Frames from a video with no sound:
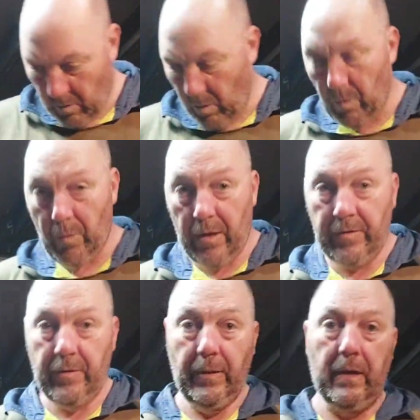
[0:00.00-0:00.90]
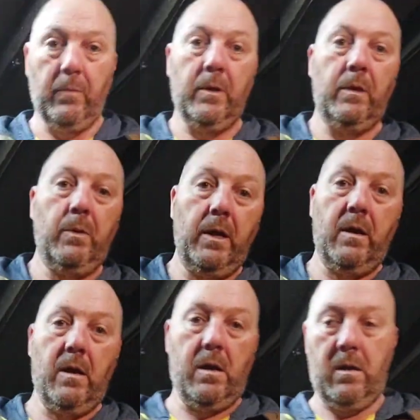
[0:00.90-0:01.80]
what we want to do with it. Whether we're
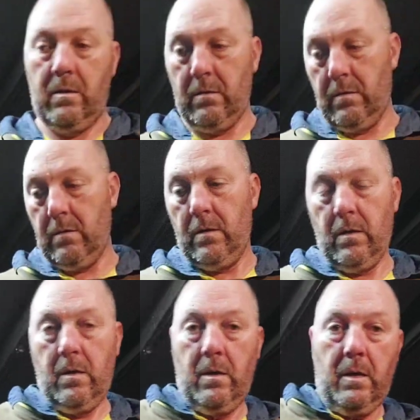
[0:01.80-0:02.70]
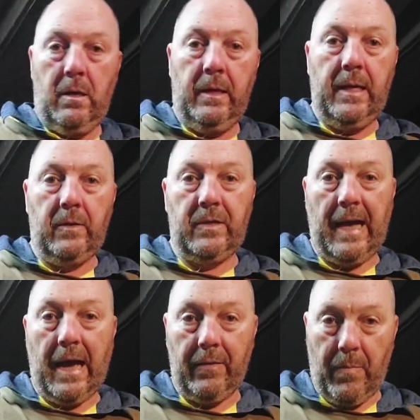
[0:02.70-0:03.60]
going to needle
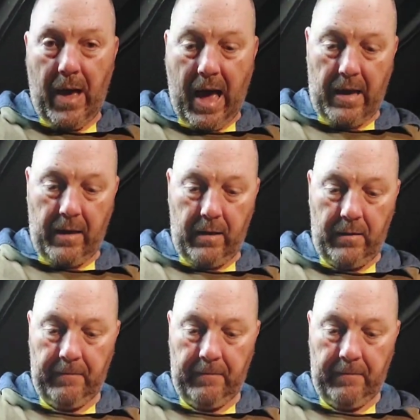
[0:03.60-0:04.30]
scale the back,